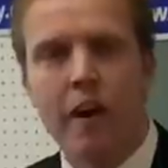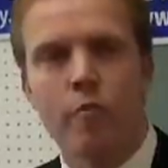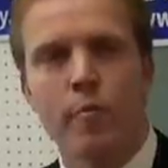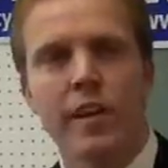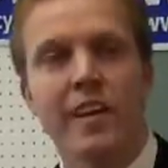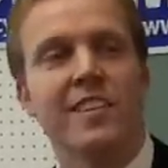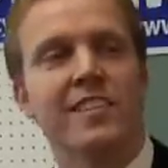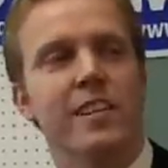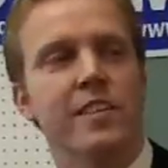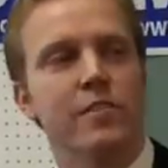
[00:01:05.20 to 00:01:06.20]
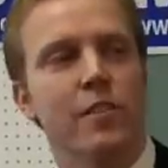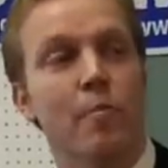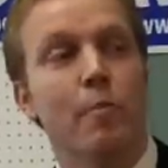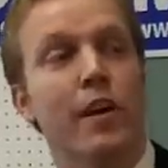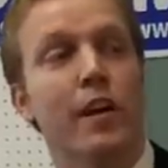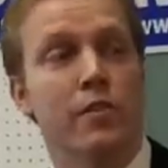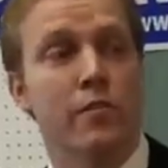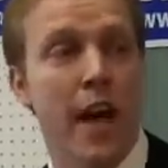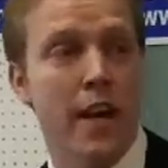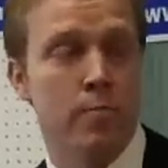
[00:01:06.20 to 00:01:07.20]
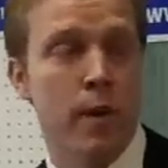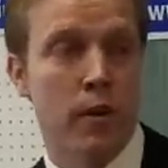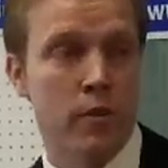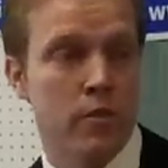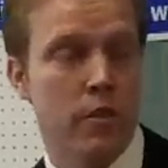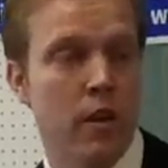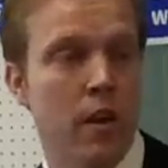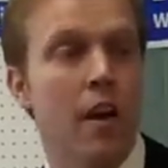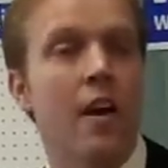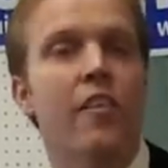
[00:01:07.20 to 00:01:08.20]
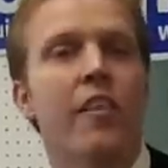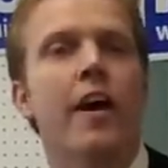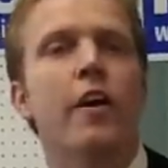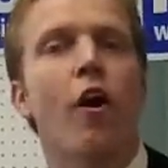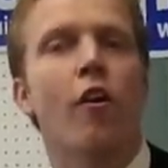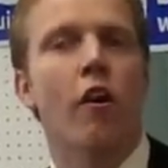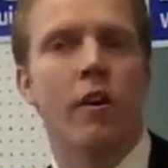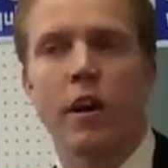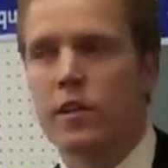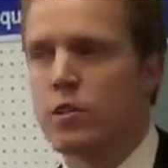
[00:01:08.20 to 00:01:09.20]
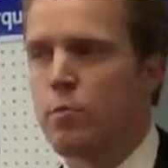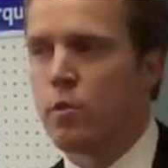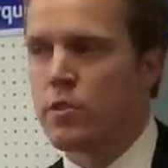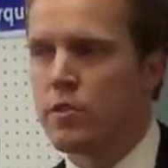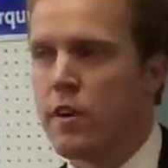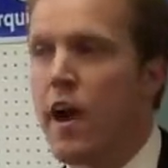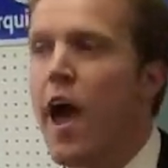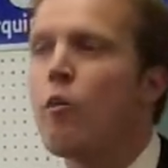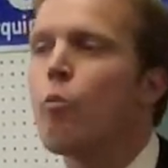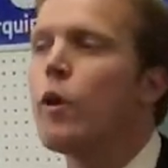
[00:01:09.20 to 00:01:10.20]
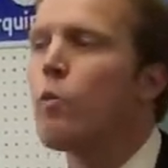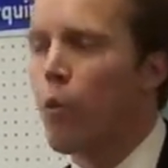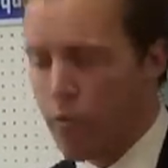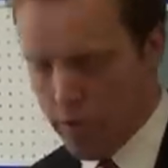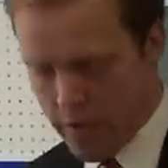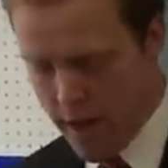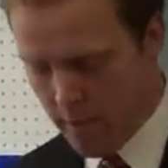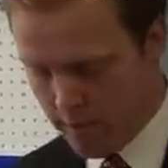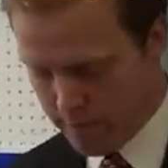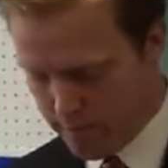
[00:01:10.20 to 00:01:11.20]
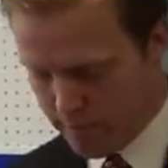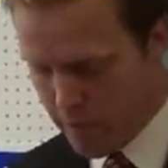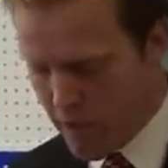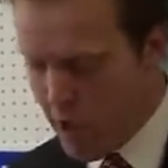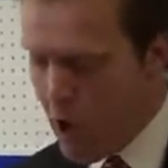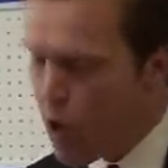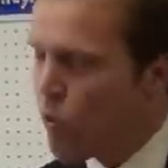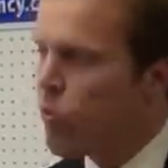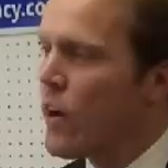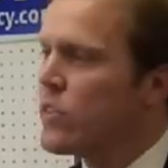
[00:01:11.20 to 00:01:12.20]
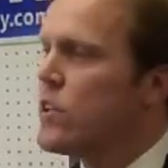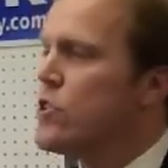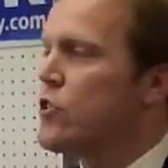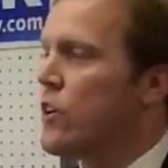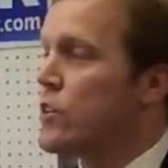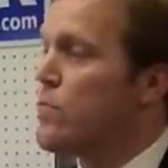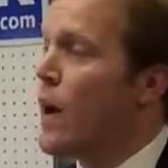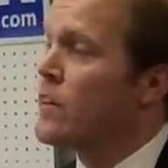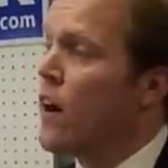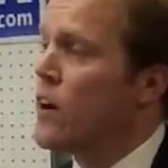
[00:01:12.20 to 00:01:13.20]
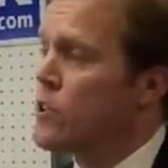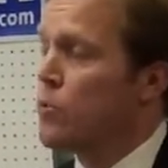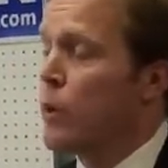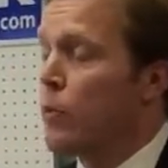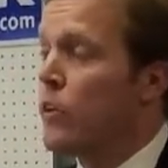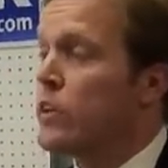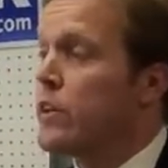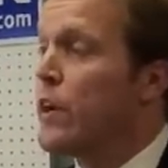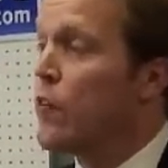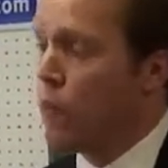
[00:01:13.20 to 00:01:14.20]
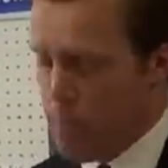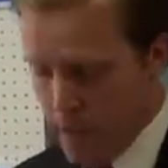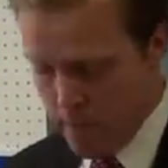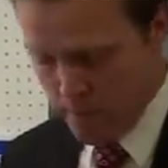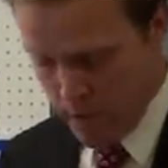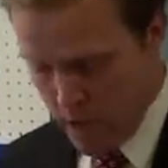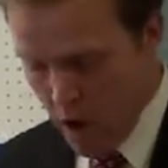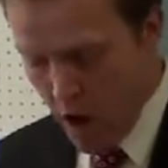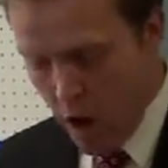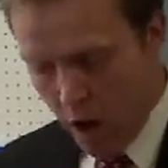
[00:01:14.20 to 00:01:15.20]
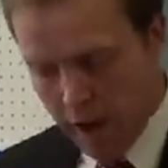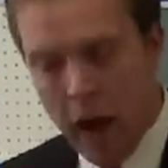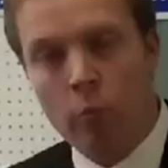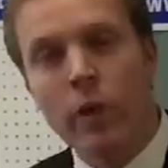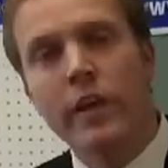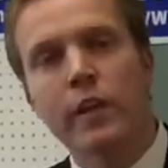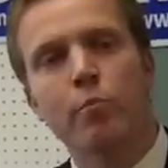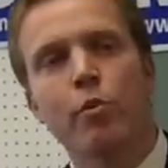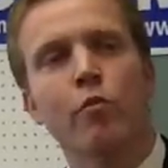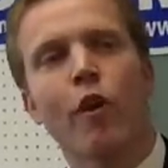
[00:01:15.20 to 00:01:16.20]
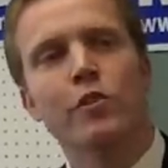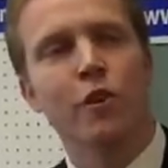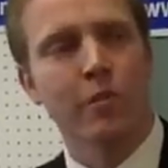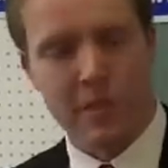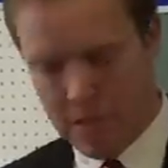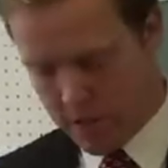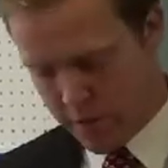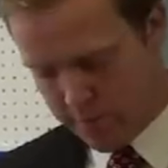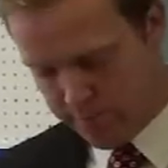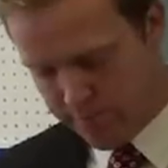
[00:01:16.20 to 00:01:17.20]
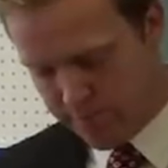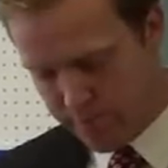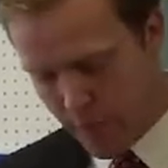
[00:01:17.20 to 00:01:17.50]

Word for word: government exists because of taxpayers. They are our customers, and we work for them. Residents should expect us to be willing to hear from them on how we can improve our services.